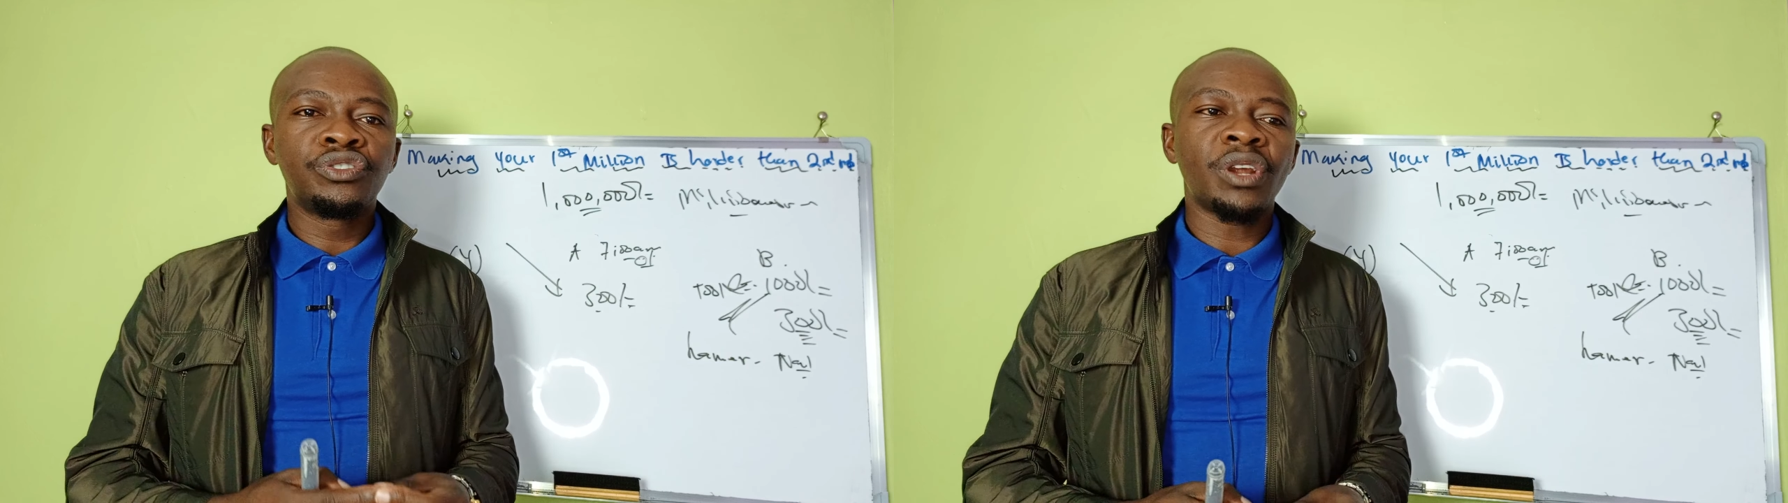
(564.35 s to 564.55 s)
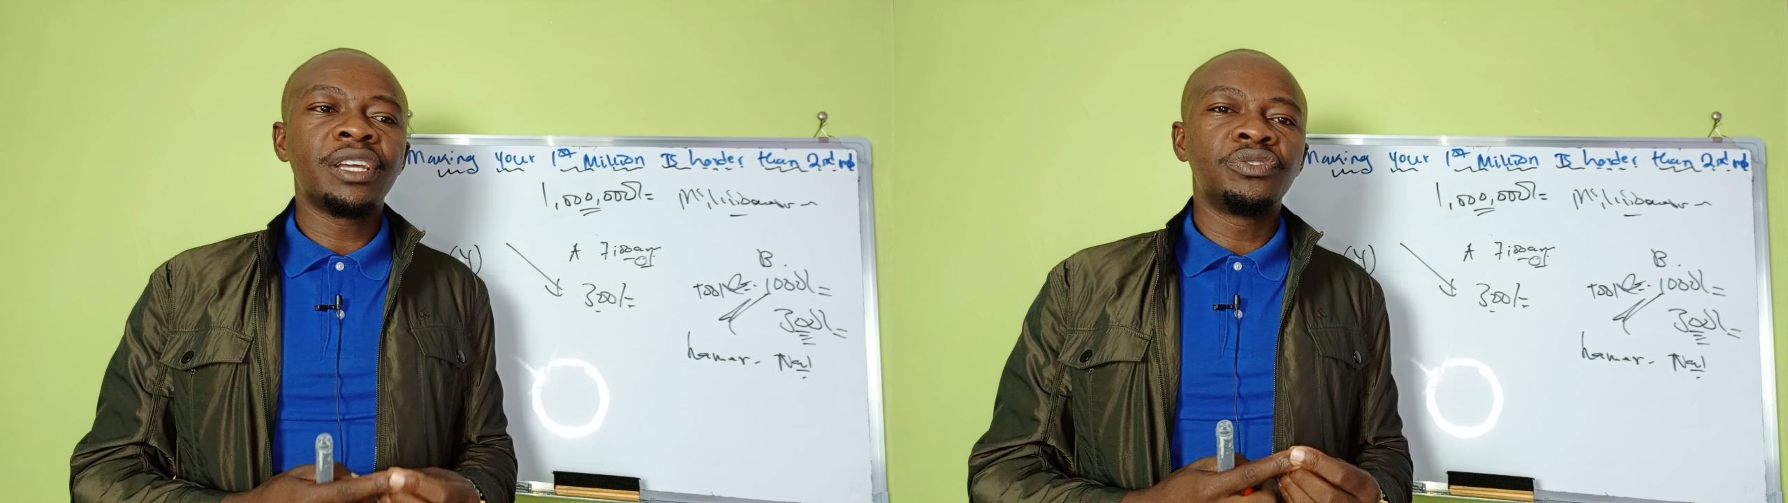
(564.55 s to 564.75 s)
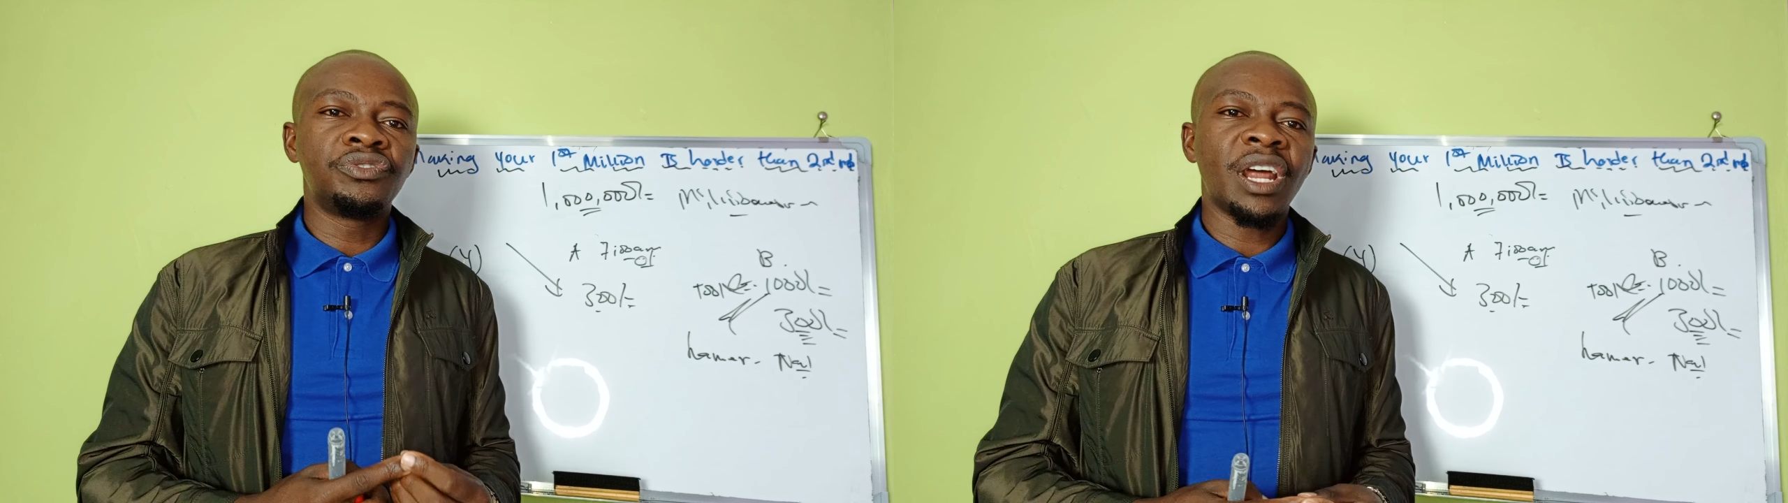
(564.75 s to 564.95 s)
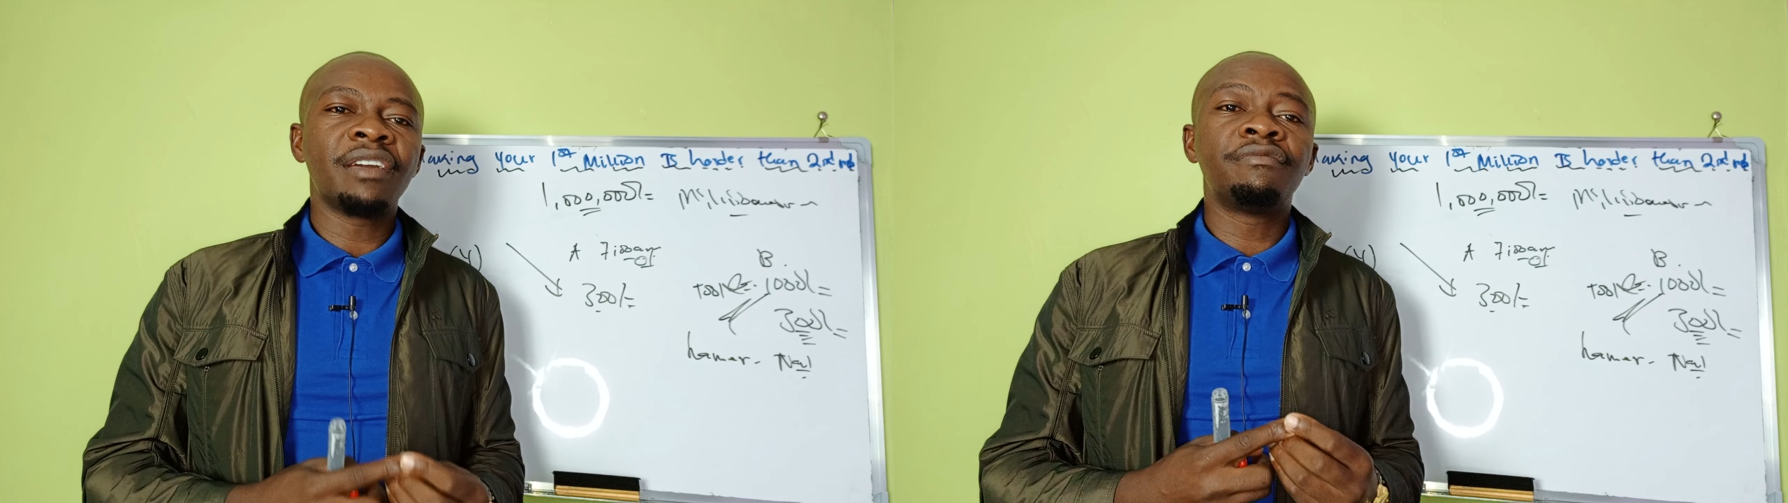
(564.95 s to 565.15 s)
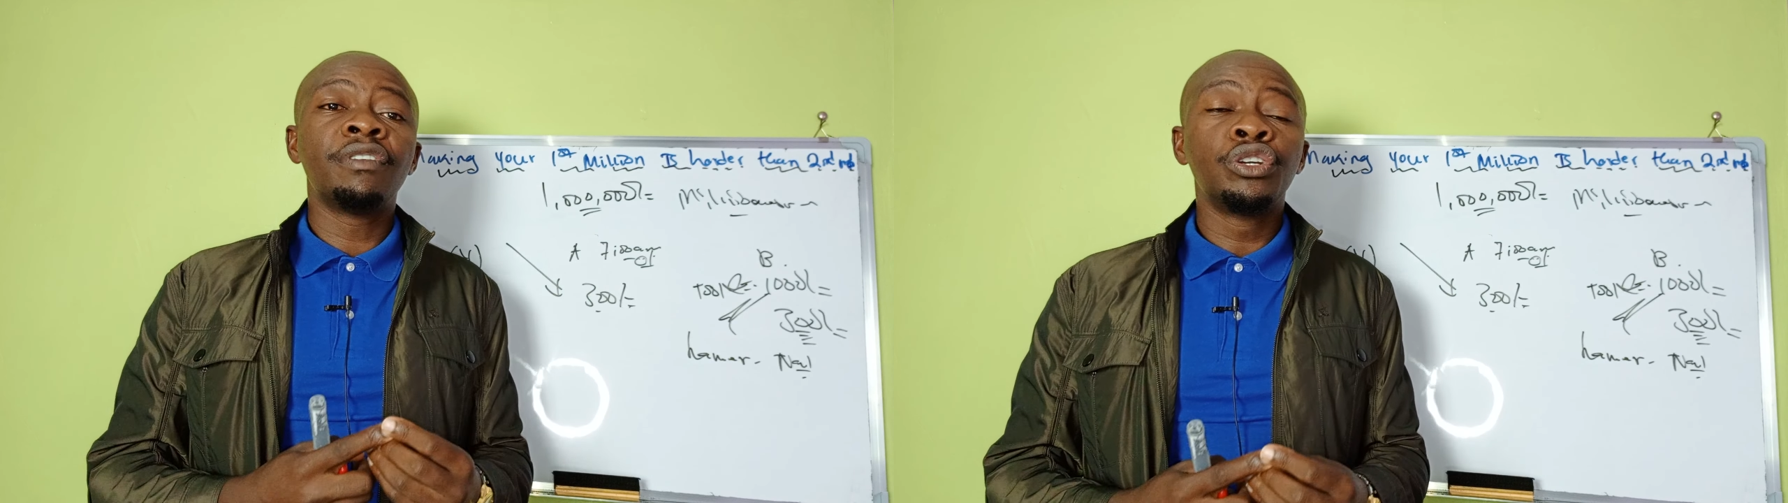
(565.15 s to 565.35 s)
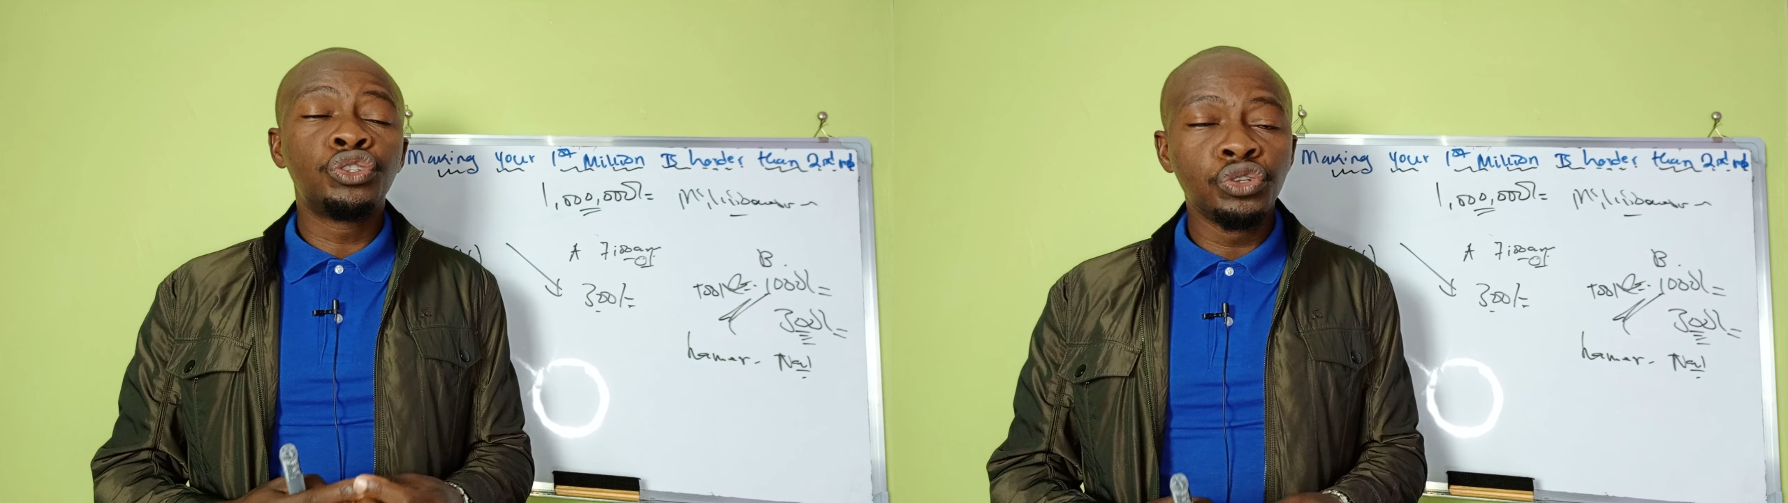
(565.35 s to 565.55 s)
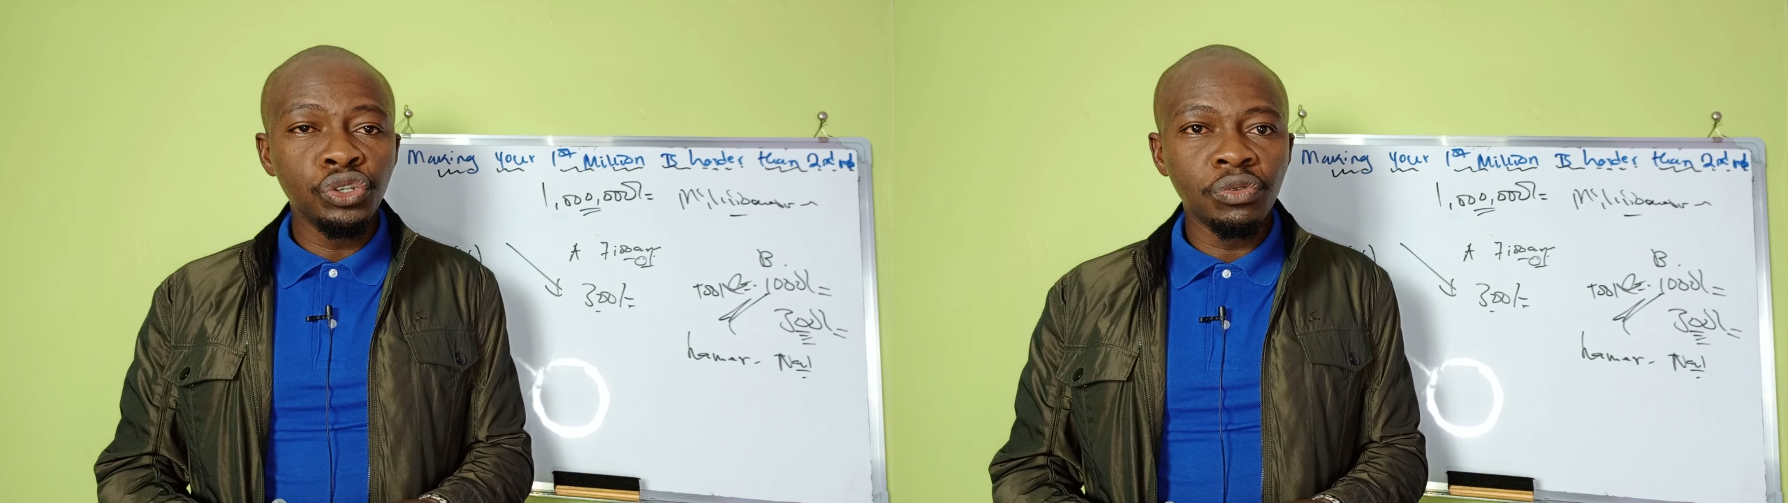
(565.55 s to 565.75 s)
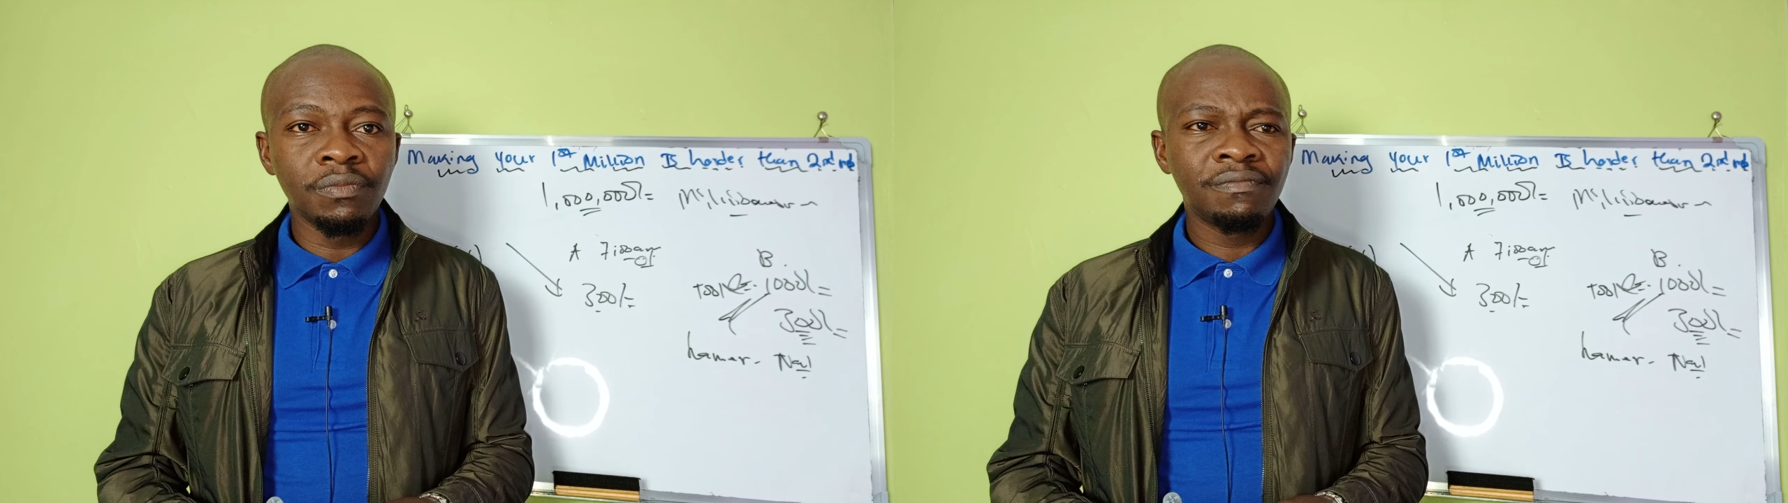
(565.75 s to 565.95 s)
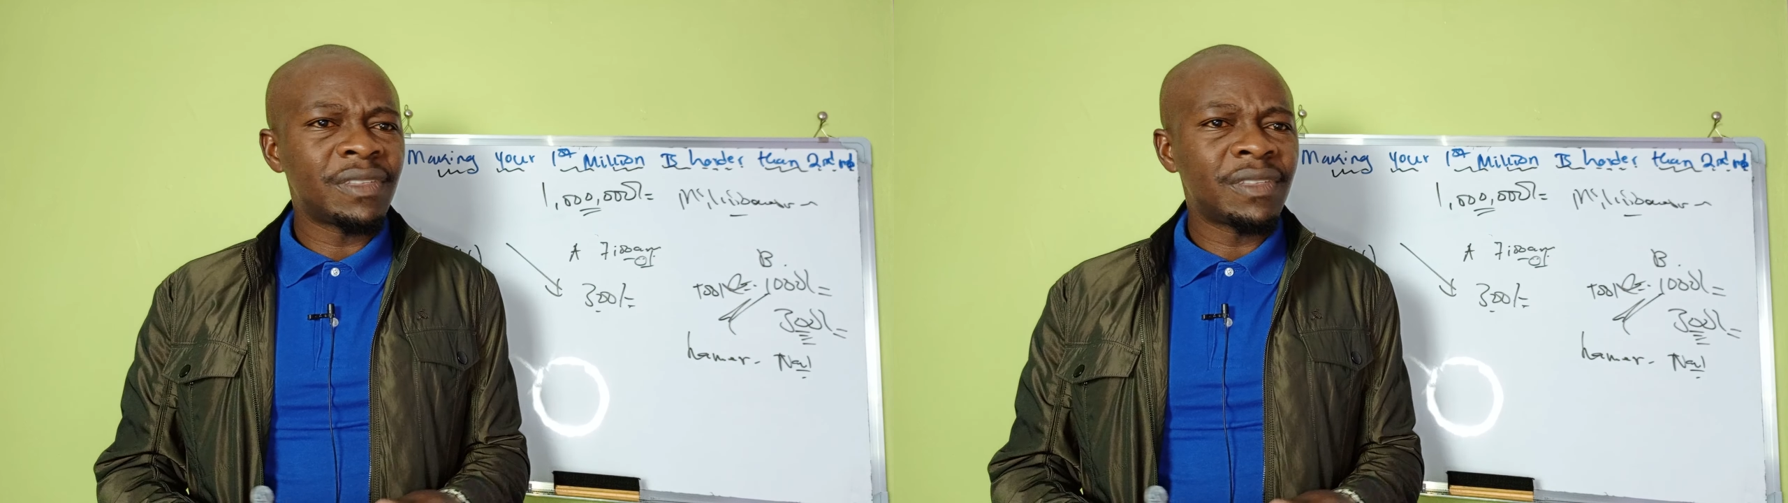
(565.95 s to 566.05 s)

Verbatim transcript: try to drive to you.